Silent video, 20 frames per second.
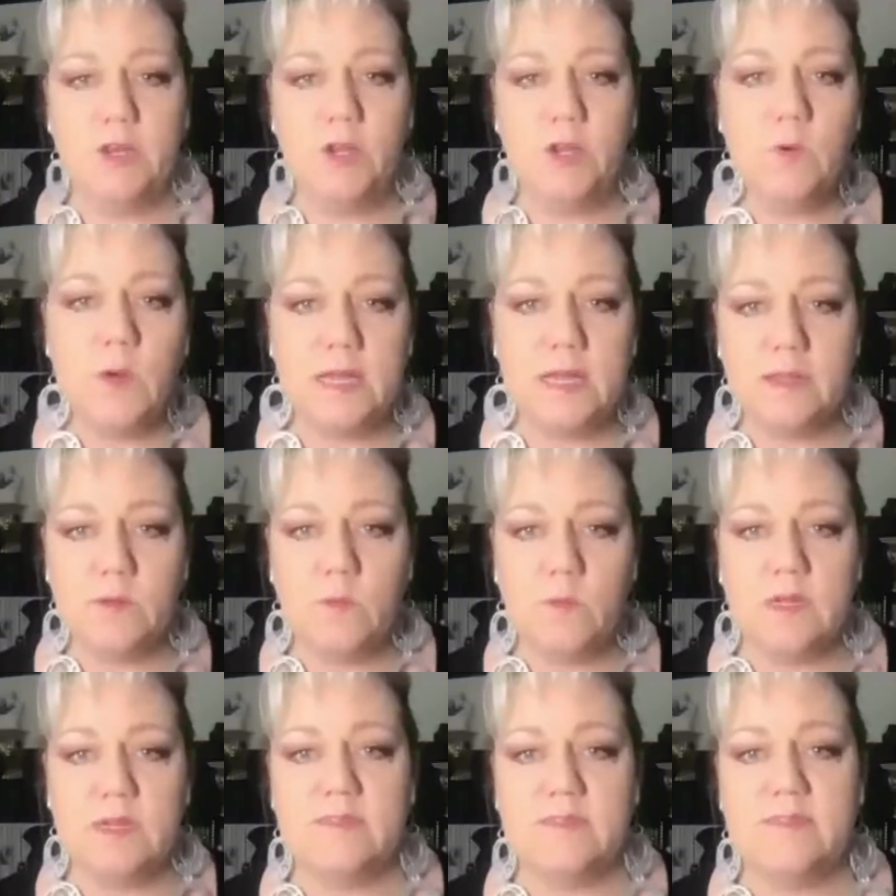knew I
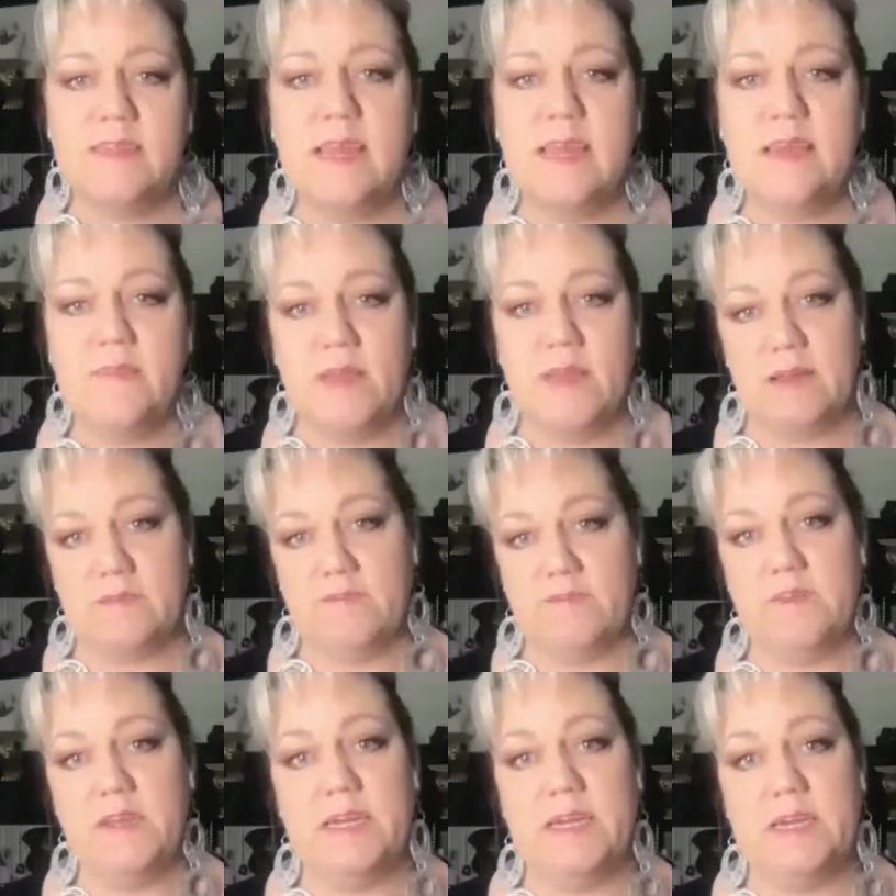didn't want to stay in that
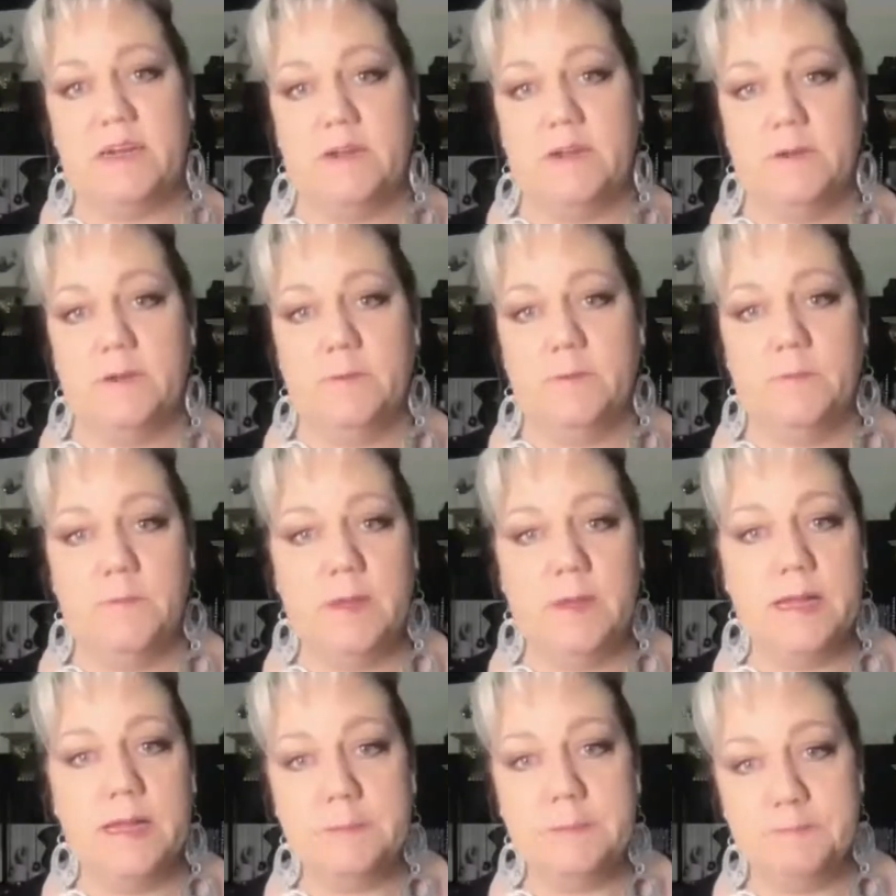fear,
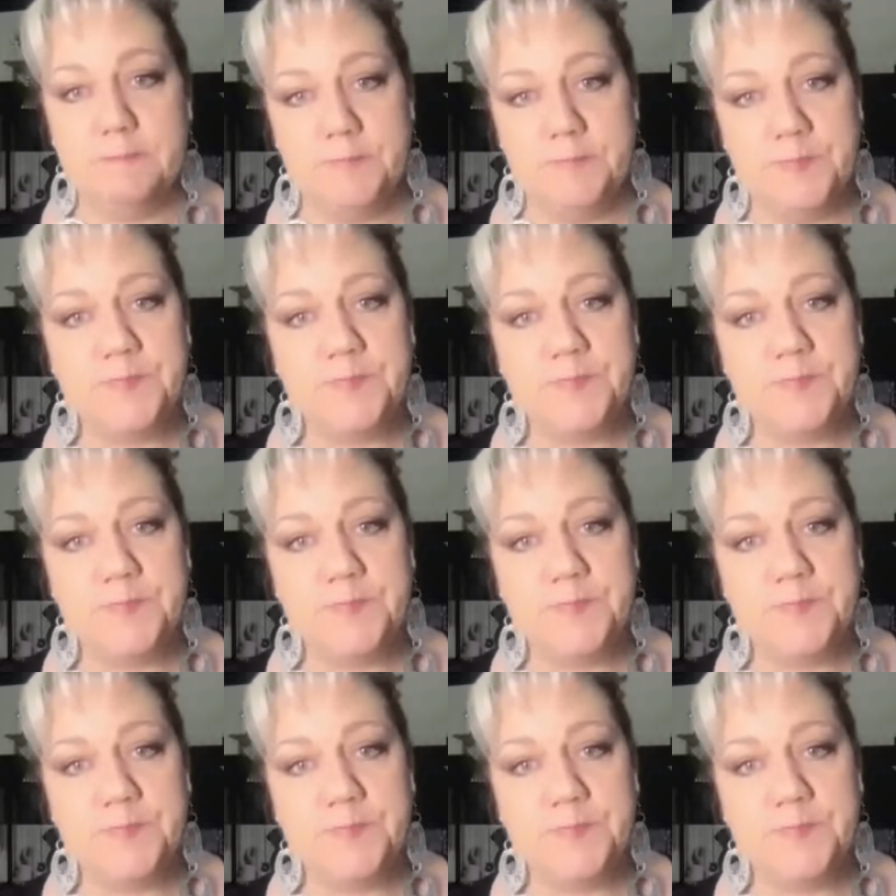right?